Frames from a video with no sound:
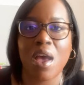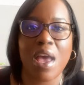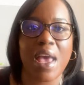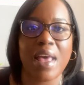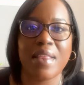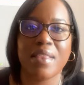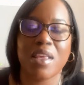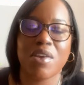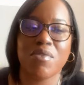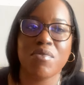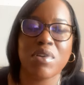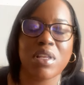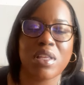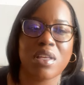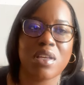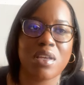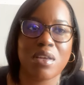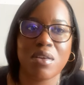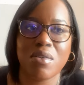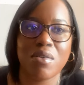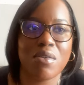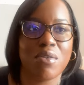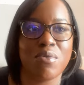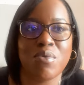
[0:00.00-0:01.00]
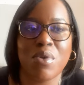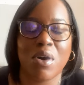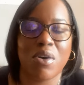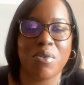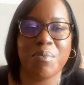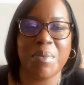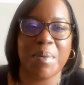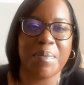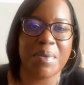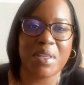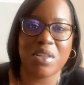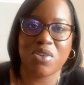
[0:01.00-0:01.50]
and they really won't
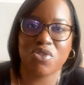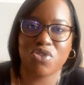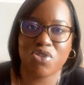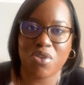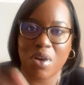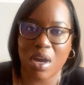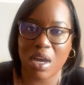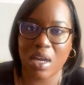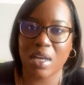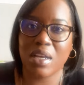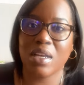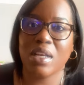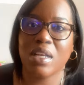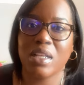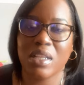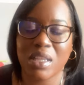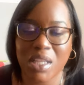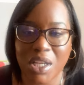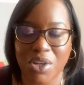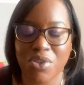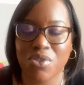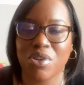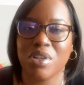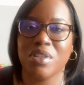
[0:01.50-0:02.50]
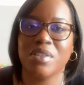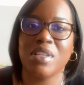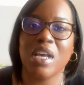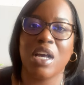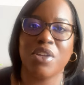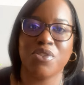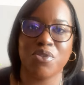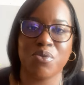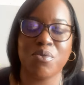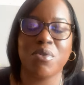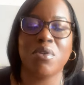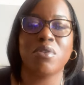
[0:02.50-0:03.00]
maybe they'll try later on
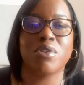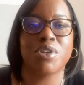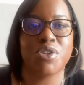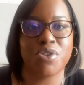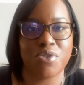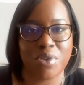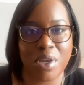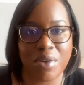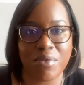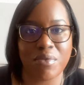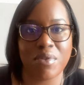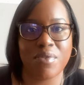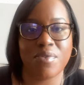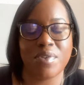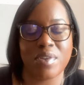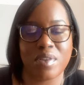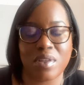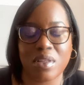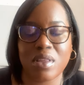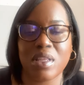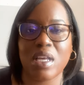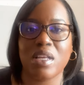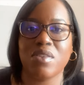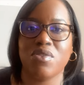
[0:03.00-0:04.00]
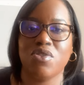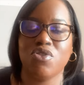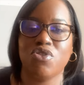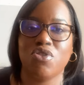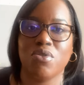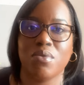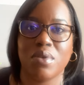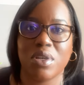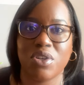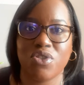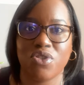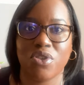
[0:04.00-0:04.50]
down the road and you can revisit that
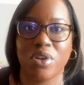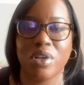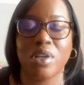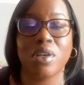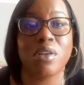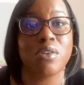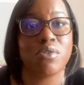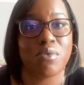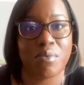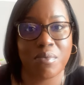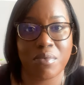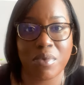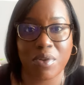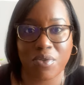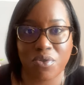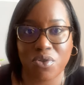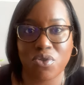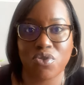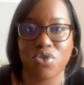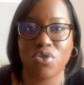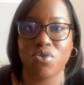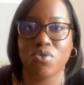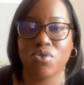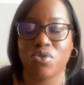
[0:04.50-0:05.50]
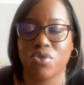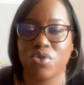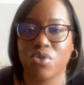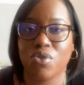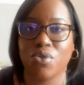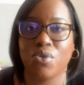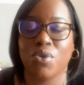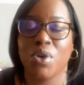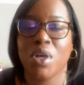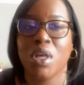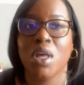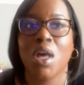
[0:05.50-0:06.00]
situation if you choose
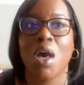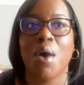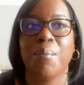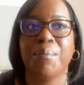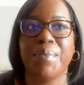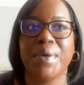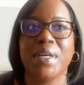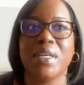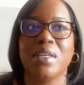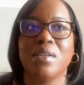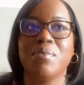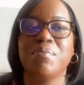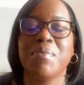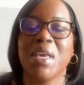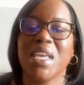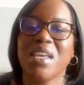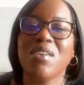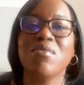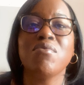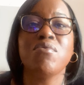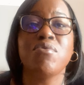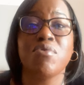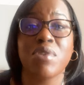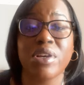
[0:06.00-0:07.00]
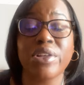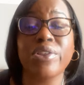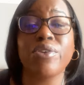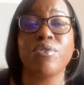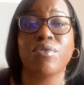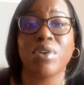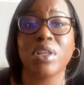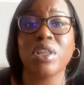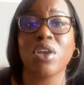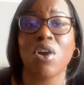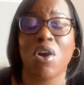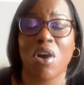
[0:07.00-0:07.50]
to but make it really
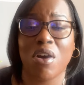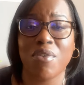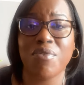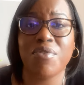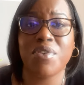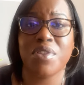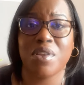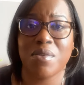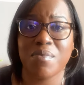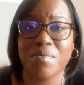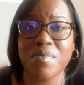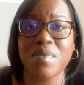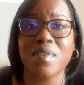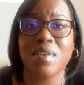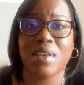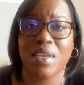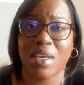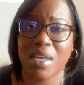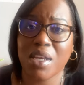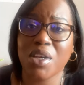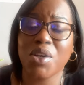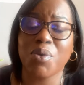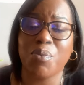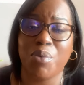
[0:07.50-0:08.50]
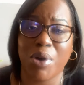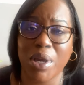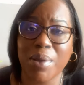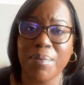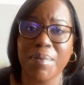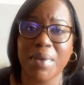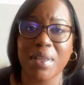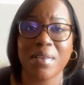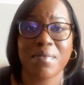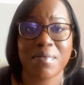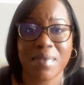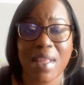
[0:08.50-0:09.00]
really hard for them to get an
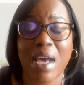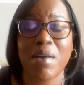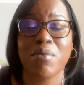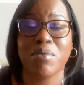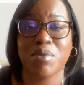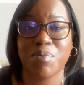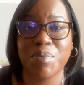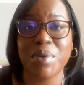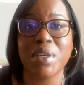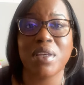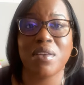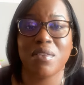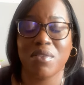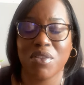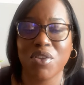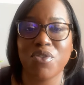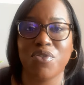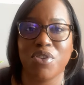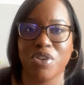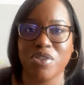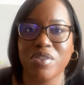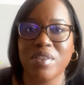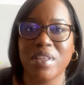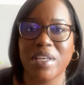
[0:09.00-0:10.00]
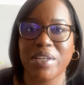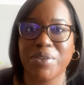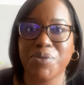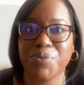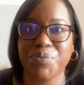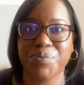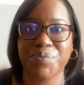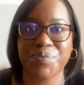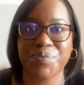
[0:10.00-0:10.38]
appointment that would be the first thing